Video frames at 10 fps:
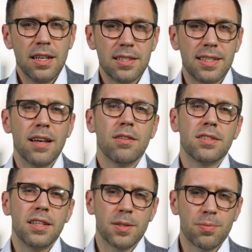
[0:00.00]

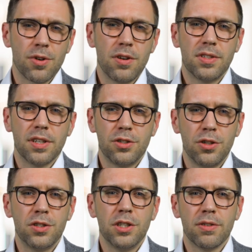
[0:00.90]
Sales is a process
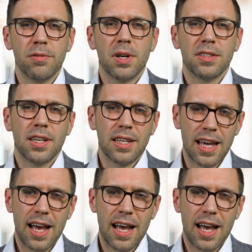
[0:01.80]
usually driven by taking